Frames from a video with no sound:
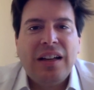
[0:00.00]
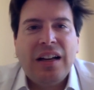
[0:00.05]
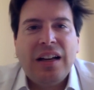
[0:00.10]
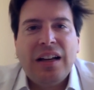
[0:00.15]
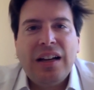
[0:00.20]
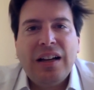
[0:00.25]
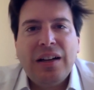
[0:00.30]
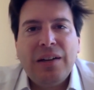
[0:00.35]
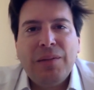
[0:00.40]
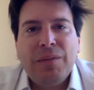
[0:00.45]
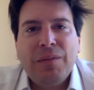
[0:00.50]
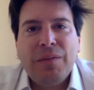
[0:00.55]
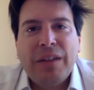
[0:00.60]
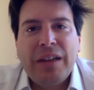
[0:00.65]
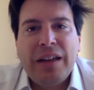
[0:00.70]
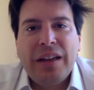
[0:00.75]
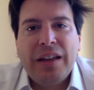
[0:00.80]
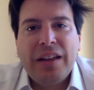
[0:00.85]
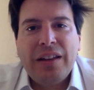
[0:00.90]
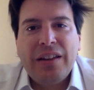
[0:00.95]

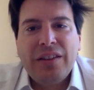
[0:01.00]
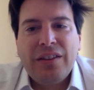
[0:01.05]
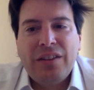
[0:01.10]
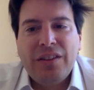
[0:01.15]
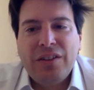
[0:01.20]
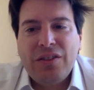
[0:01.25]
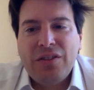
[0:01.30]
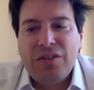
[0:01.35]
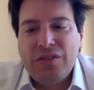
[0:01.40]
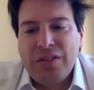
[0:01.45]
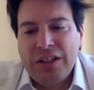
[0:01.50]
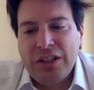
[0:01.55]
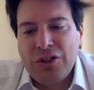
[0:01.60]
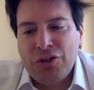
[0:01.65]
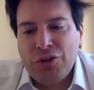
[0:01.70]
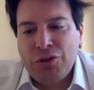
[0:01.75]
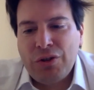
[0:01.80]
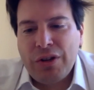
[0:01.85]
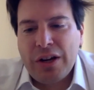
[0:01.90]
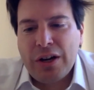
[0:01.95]
And the
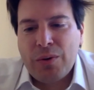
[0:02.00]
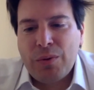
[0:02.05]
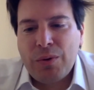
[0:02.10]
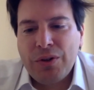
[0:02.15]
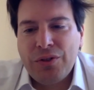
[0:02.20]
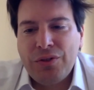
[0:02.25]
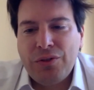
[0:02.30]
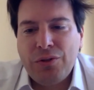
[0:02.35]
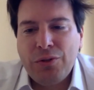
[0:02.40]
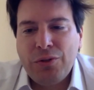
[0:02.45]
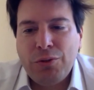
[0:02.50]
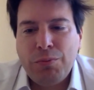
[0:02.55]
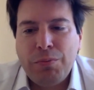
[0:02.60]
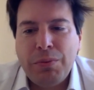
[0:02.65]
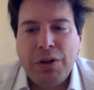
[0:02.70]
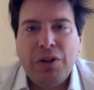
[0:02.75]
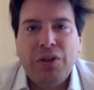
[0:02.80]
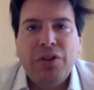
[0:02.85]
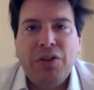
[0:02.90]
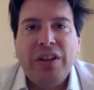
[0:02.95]
issue there was to
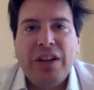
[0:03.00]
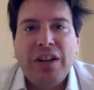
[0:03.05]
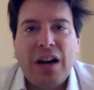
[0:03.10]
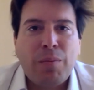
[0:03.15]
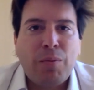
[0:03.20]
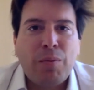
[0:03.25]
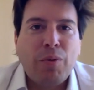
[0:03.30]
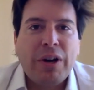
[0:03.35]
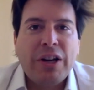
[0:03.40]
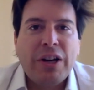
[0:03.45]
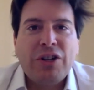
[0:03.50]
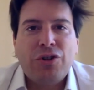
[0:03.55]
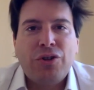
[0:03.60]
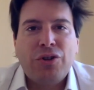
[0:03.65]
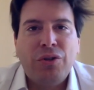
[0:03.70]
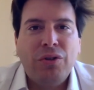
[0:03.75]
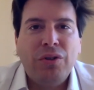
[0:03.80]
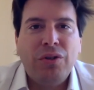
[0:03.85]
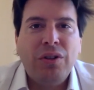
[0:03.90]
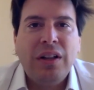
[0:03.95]
build the
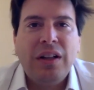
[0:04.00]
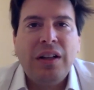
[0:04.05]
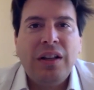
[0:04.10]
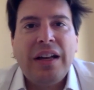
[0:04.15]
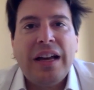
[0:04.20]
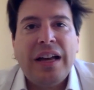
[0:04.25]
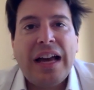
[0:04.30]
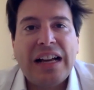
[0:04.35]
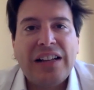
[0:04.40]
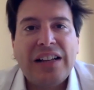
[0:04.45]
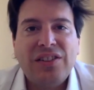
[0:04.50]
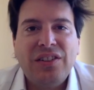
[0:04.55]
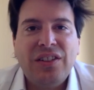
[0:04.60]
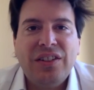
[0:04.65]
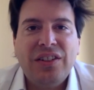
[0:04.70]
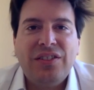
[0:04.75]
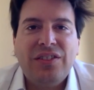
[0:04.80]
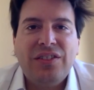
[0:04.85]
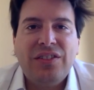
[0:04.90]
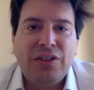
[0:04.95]
operational
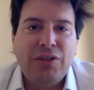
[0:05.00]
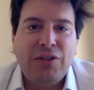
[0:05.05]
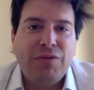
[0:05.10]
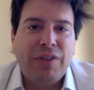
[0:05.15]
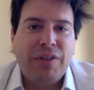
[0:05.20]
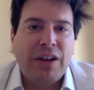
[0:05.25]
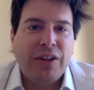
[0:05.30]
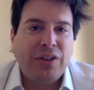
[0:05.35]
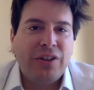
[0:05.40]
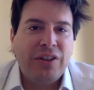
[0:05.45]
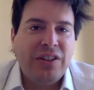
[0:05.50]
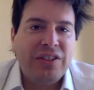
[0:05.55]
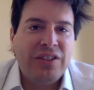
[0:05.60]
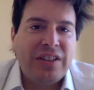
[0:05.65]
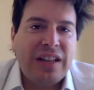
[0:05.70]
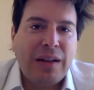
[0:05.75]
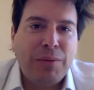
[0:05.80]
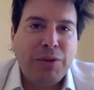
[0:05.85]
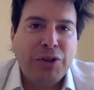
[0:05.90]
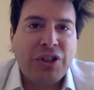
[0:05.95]
excellence that you found in
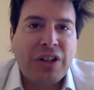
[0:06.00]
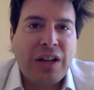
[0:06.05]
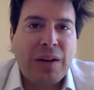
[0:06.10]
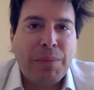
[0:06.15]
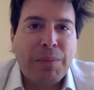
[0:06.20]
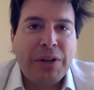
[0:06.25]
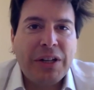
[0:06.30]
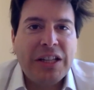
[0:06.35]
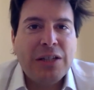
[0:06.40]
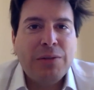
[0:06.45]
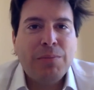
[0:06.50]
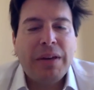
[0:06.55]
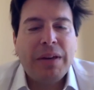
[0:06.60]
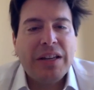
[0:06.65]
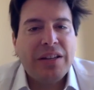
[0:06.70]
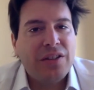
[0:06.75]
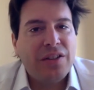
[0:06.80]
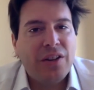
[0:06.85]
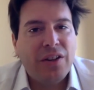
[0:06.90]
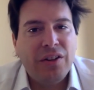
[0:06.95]
established companies
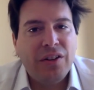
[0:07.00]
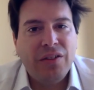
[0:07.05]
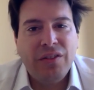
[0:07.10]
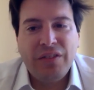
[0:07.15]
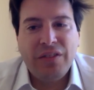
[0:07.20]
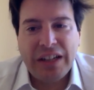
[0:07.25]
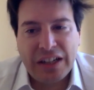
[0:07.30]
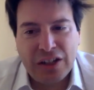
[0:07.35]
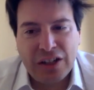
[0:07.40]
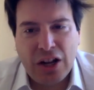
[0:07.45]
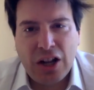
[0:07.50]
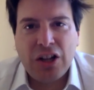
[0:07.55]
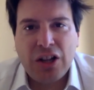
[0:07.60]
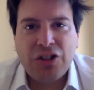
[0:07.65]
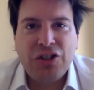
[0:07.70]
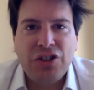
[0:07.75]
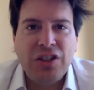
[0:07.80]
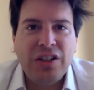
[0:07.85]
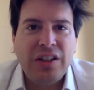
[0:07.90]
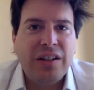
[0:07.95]
based on
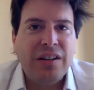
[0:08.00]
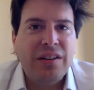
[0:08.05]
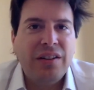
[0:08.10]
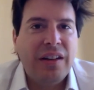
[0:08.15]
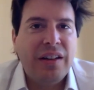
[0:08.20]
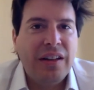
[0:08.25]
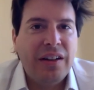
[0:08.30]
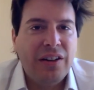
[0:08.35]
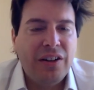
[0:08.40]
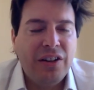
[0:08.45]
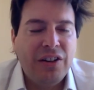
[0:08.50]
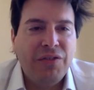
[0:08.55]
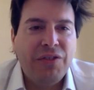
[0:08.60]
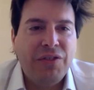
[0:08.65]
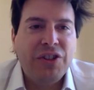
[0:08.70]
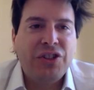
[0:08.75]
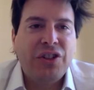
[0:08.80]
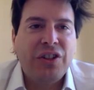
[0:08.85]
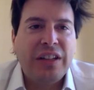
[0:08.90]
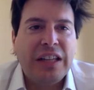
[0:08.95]
technology and an
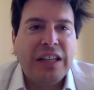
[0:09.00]
efficient